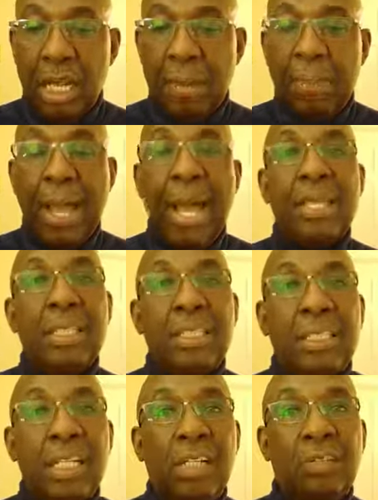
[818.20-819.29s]
abide in
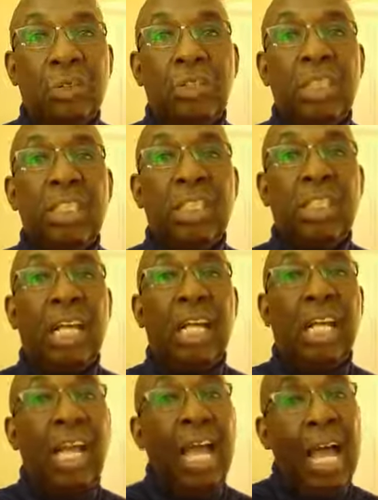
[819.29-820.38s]
his love. So Jesus
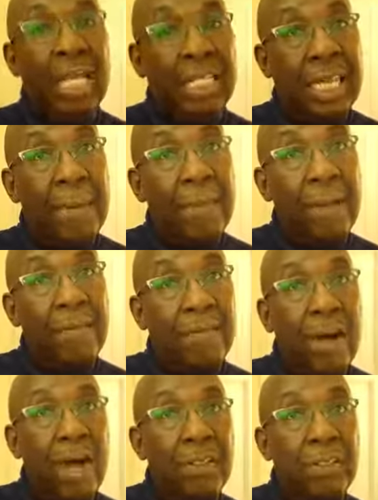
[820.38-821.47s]
saying, I kept my
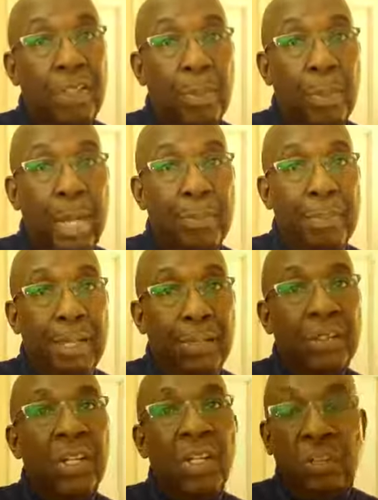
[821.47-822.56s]
father's
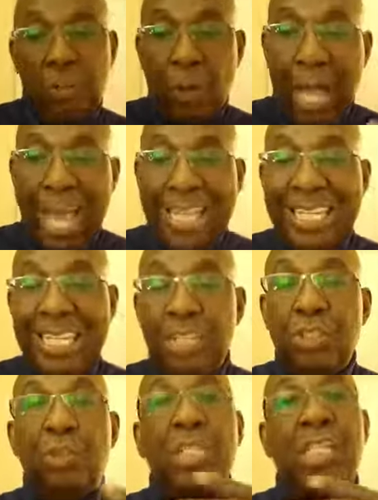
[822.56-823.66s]
commandments. So I need
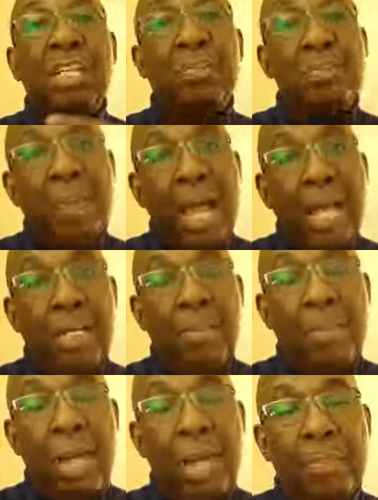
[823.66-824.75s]
you to keep my
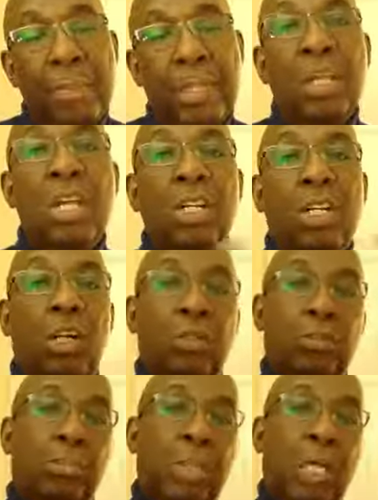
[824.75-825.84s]
commandments
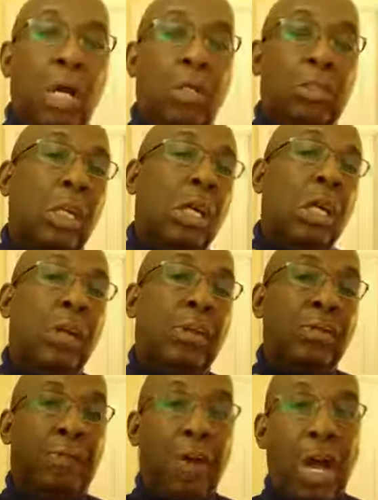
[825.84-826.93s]
because, because
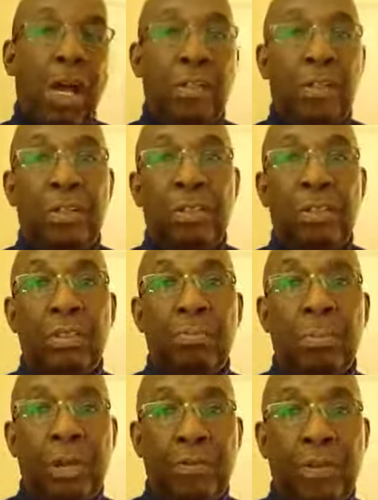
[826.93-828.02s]
the Father,
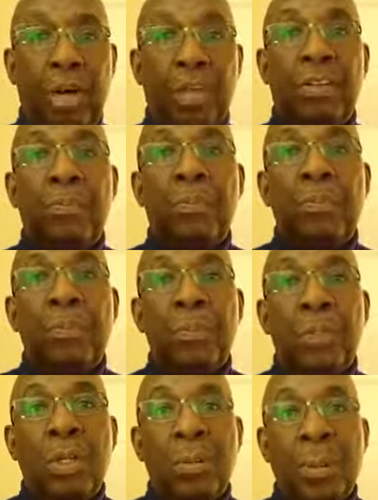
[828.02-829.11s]
my Father,
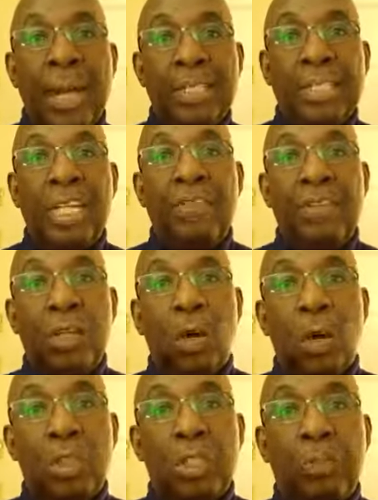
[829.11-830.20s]
myself and the
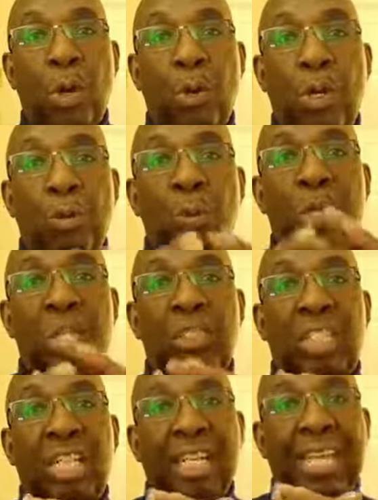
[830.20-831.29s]
Holy Spirit
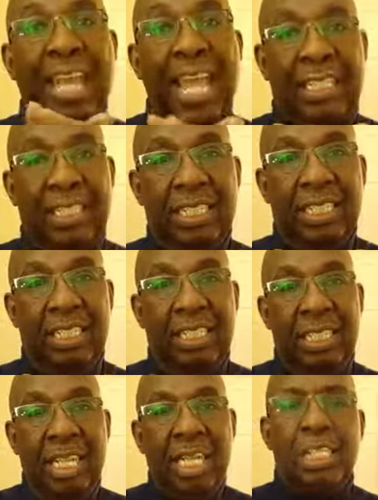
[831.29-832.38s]
will connect it.
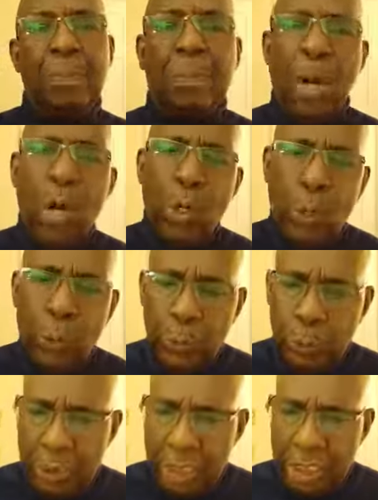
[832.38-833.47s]

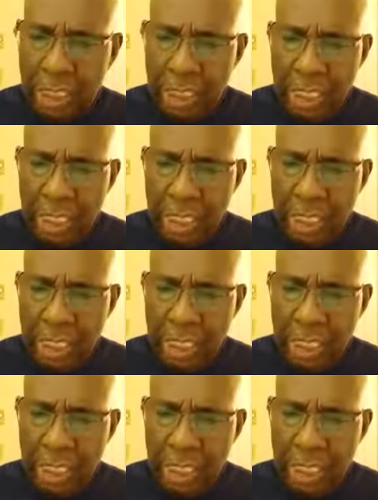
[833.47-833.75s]
Suppose,